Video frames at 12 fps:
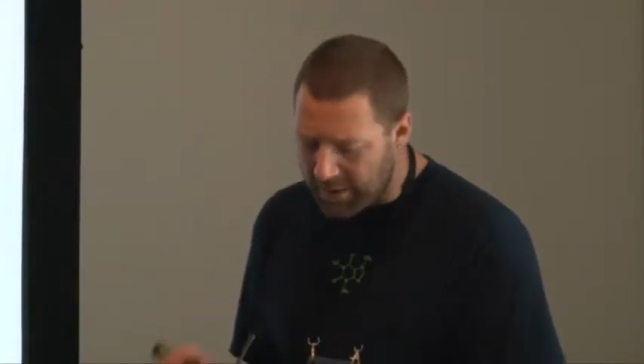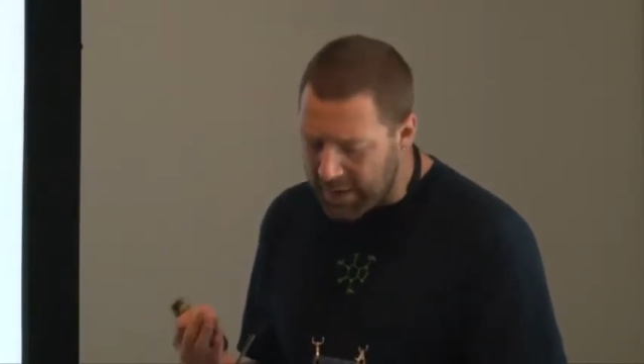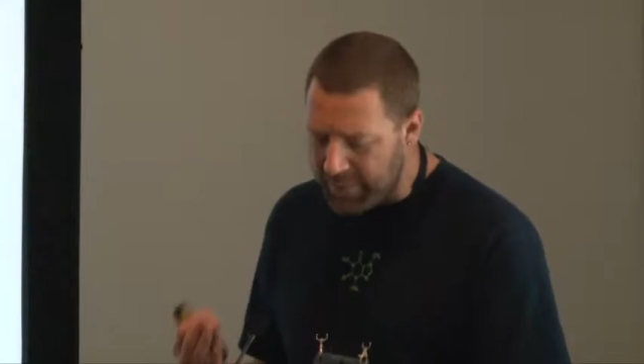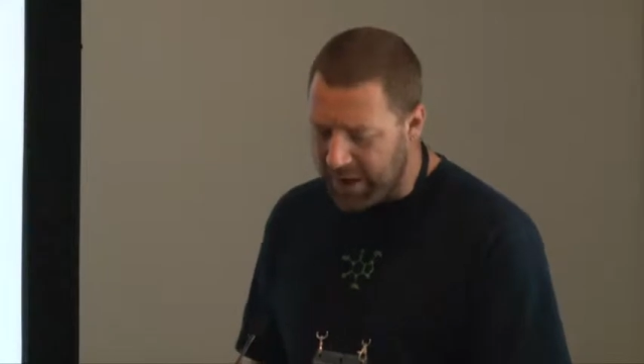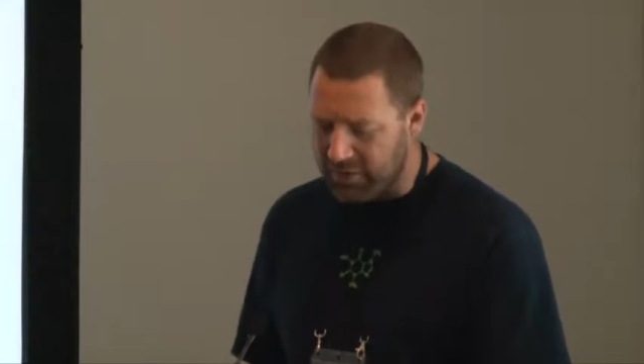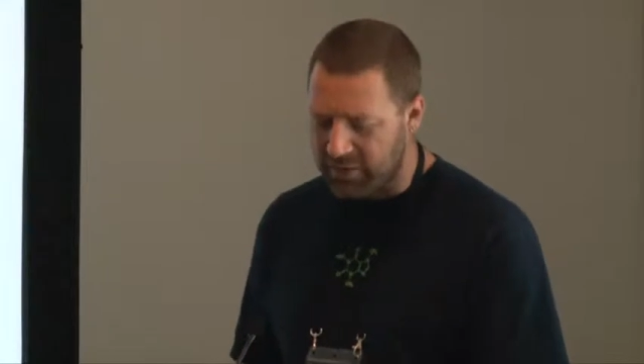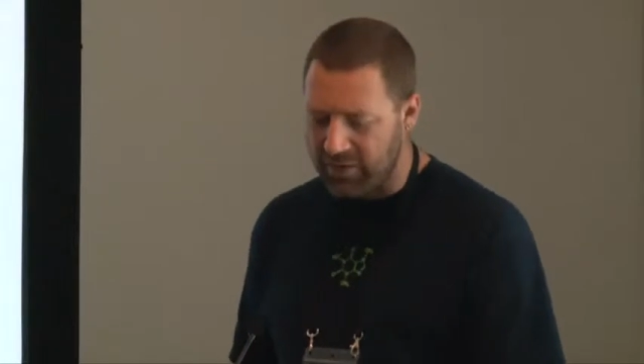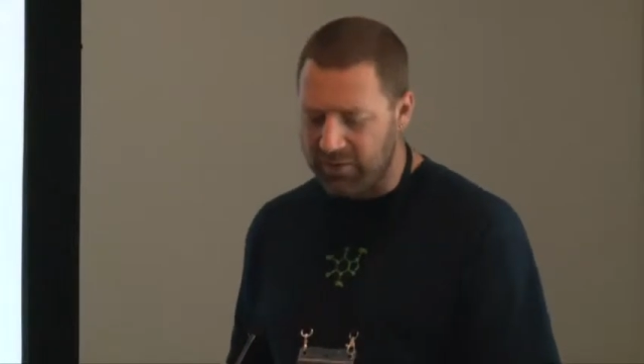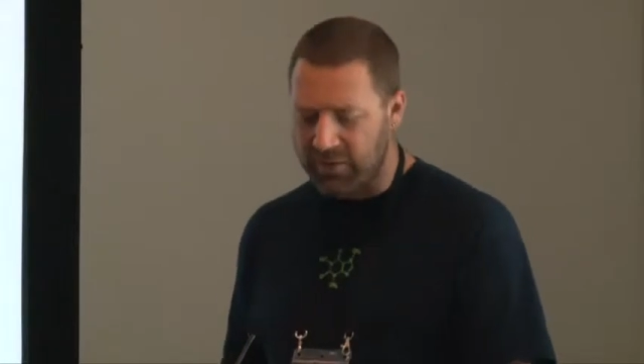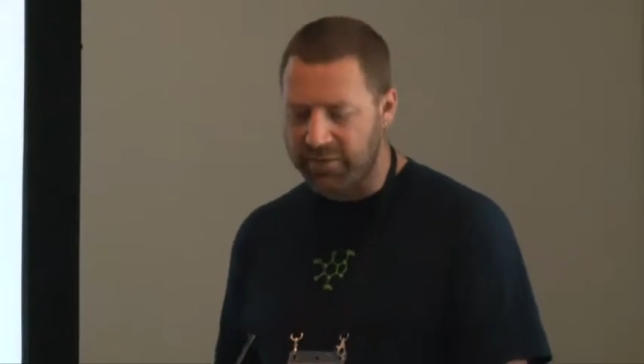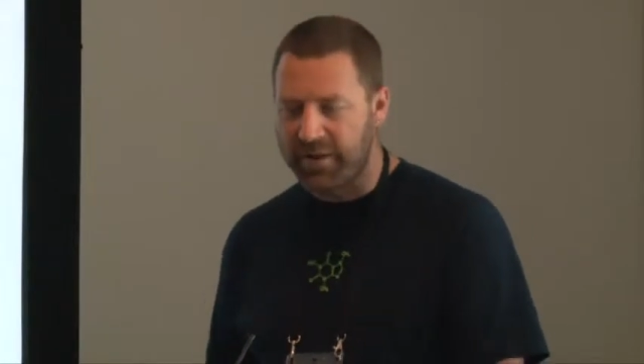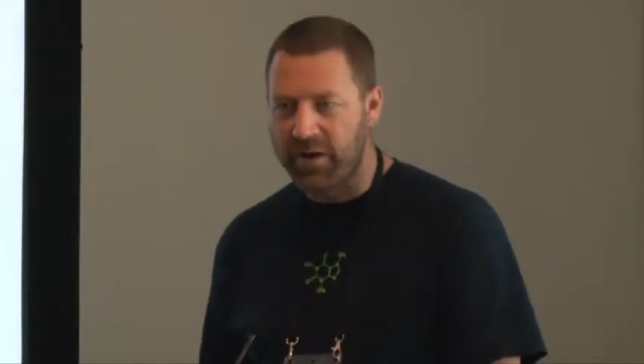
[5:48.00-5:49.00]
Keep asking
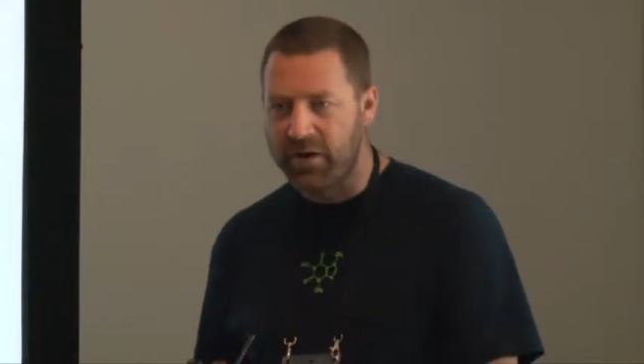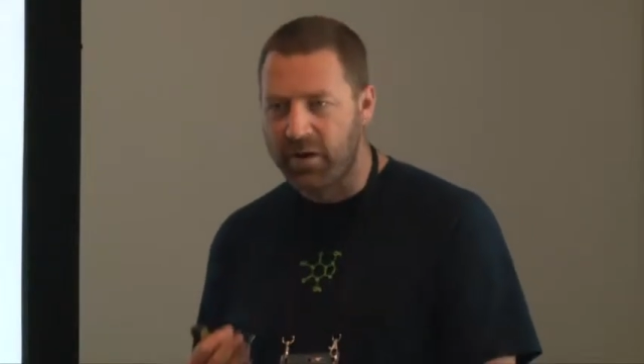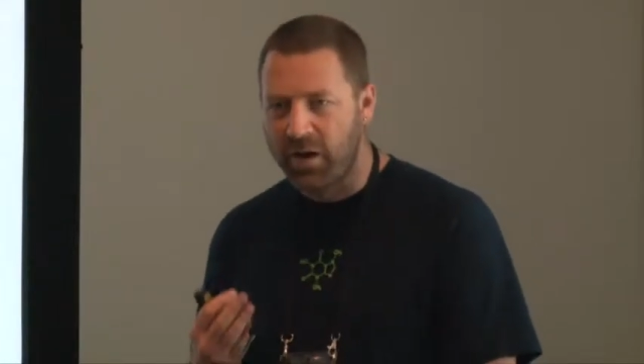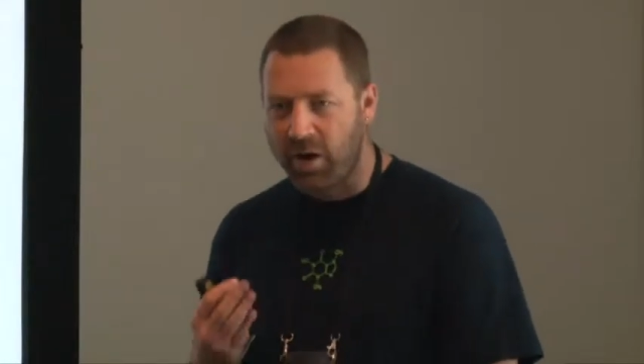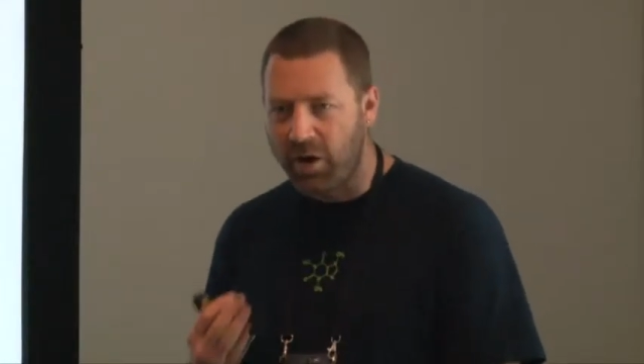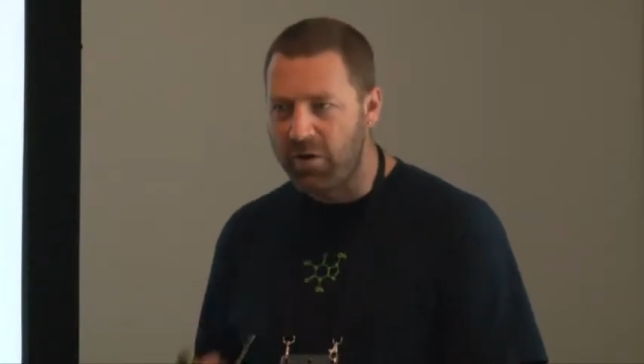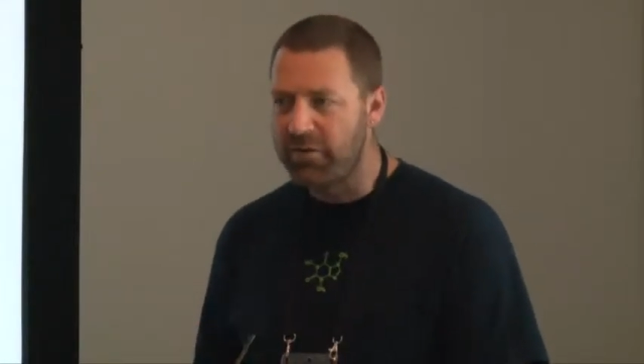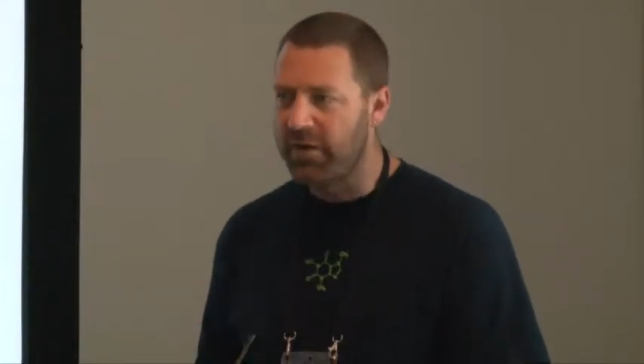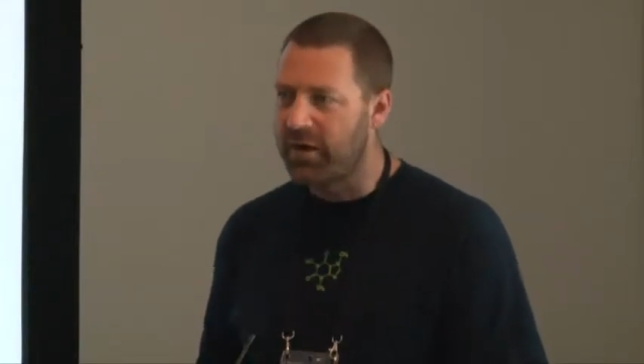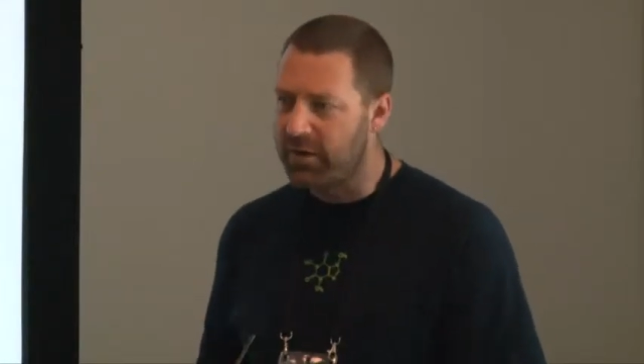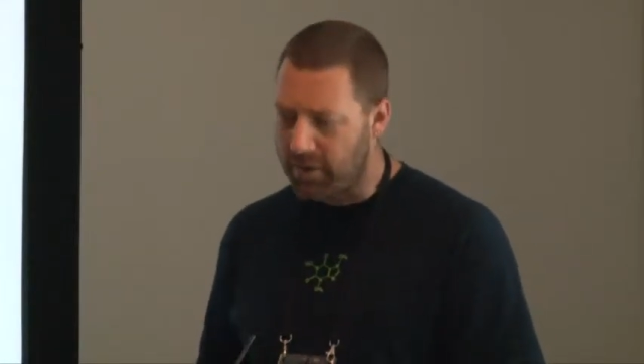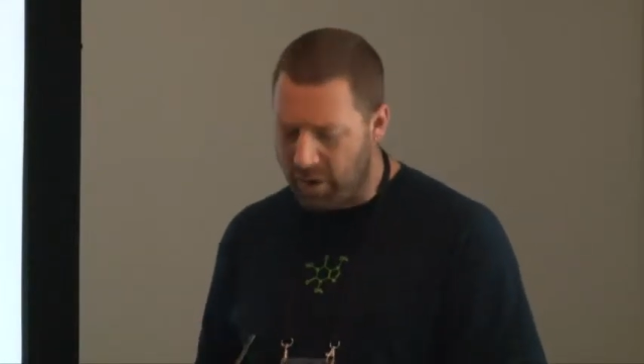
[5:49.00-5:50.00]
yourself that
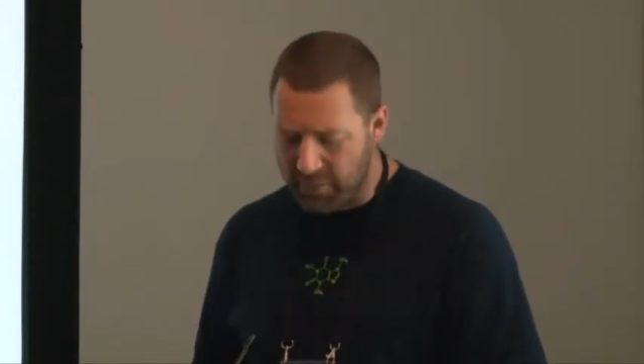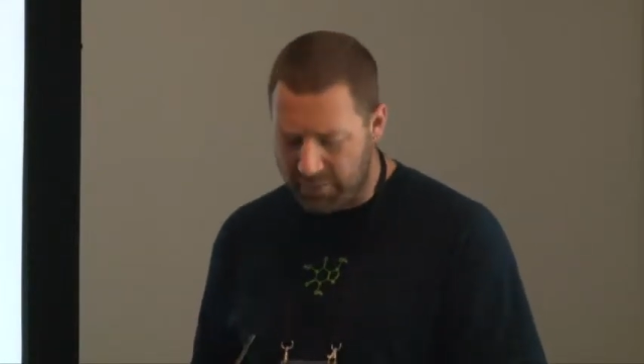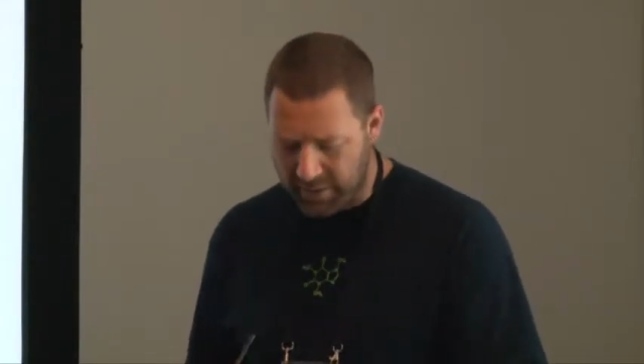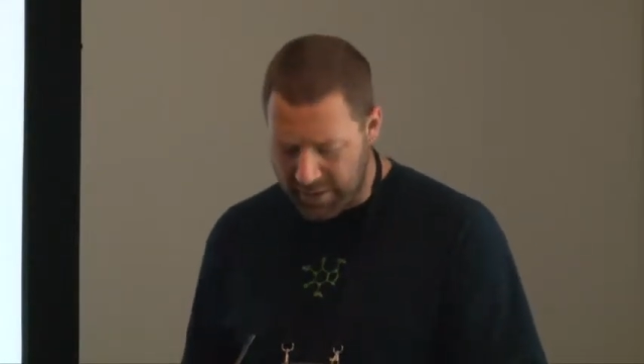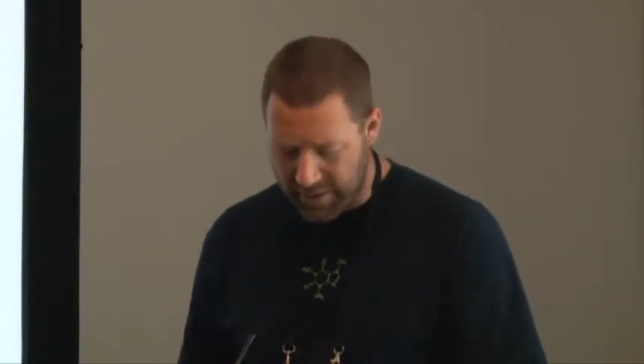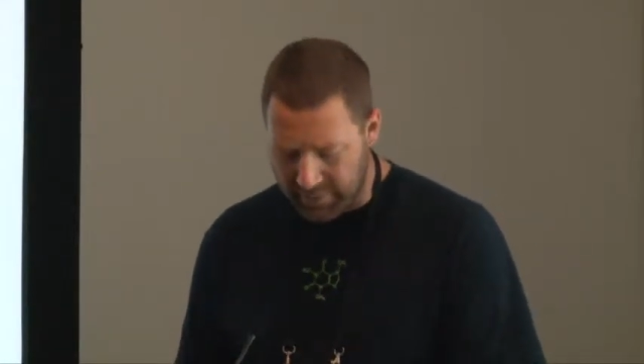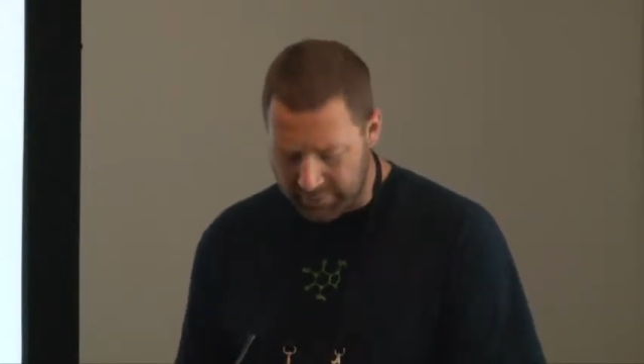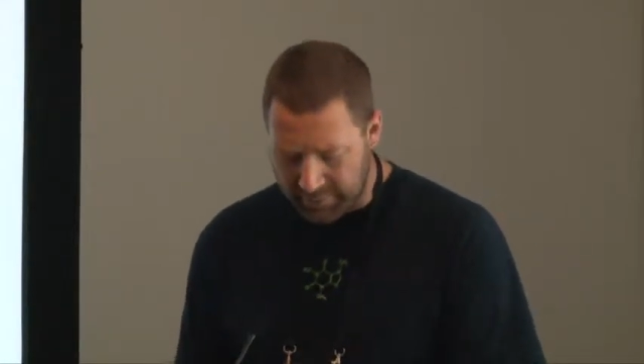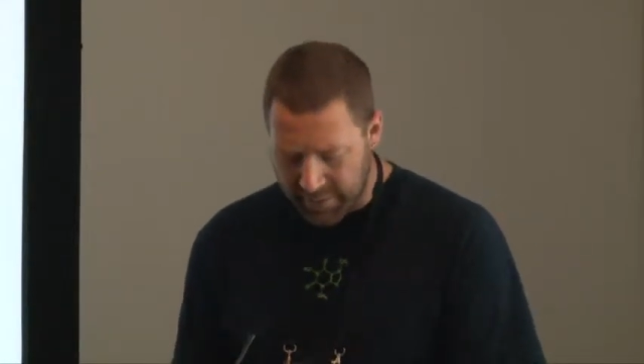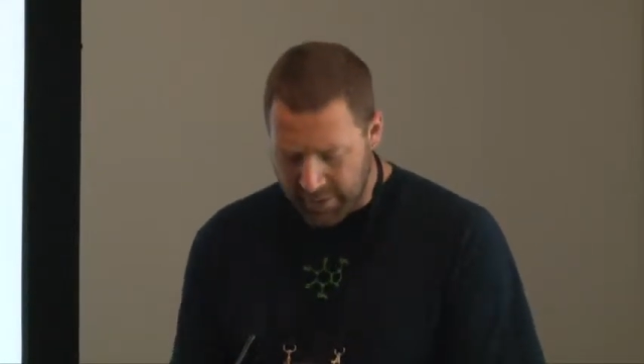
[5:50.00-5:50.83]
over and over again.